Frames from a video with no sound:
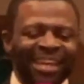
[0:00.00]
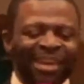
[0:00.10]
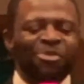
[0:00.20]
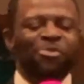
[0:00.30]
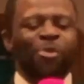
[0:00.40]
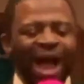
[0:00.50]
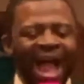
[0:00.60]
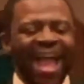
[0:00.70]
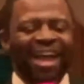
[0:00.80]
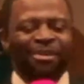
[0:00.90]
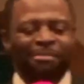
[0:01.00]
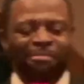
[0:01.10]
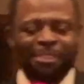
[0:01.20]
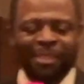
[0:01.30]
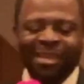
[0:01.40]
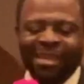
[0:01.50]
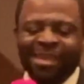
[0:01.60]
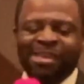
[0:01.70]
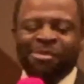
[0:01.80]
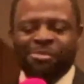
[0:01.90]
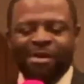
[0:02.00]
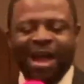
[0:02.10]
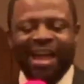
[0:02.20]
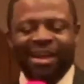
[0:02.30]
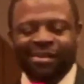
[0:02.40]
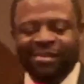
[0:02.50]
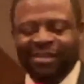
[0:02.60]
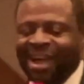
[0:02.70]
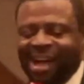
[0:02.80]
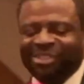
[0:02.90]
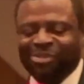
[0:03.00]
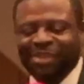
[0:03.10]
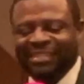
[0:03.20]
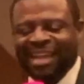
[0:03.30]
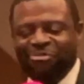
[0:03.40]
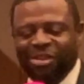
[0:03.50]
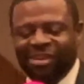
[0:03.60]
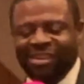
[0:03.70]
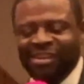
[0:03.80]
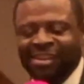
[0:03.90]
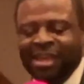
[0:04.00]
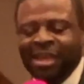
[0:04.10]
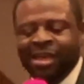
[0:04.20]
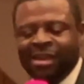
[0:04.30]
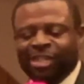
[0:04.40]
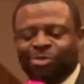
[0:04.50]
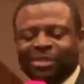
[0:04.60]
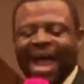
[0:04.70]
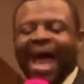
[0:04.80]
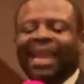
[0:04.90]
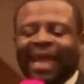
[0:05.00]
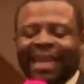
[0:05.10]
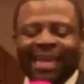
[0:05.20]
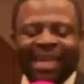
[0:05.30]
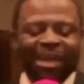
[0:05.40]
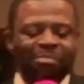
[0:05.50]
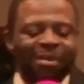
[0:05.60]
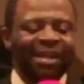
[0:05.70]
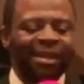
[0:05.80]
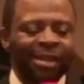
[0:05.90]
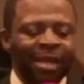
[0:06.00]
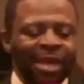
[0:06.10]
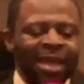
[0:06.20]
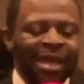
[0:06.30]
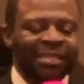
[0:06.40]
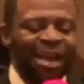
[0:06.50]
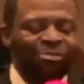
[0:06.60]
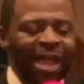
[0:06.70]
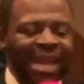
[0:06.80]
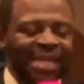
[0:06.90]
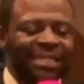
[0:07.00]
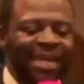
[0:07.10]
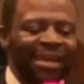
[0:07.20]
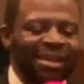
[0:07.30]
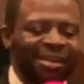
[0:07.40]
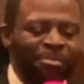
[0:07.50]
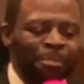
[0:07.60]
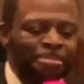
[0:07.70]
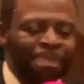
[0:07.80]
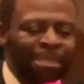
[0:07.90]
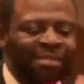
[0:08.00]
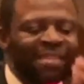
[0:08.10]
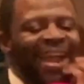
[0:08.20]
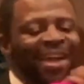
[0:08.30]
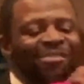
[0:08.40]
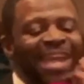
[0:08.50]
Yeah. Yeah. Yeah. Yeah. Come on. He uh, ah, goes, that sounds yeah. real good. Ah, this wasn't how life here, but as I read this here, this thing here